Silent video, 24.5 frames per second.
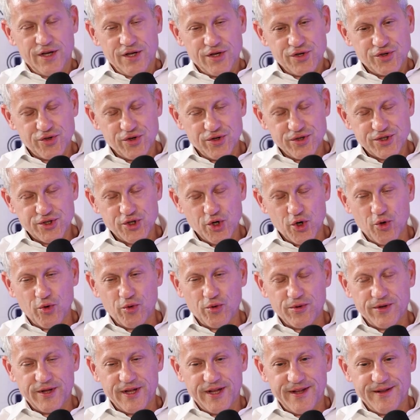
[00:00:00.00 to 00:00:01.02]
Sure. So
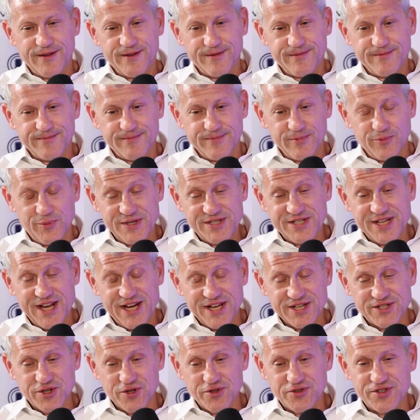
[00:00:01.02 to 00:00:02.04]
Louisiana
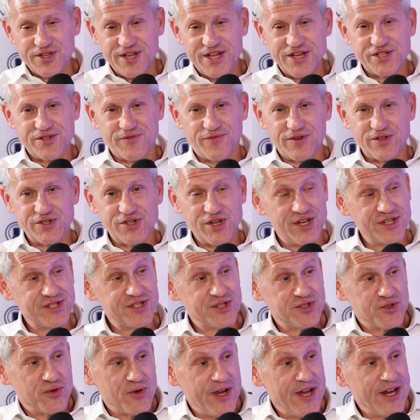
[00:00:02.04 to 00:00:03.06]
Association for
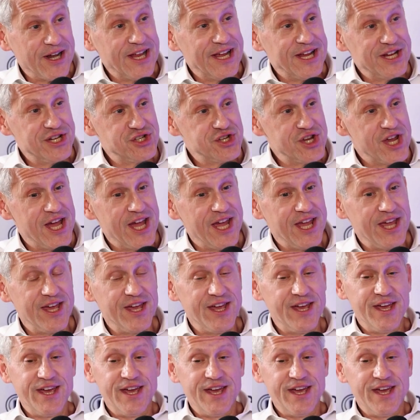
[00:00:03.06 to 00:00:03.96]
Justice, or LAJ,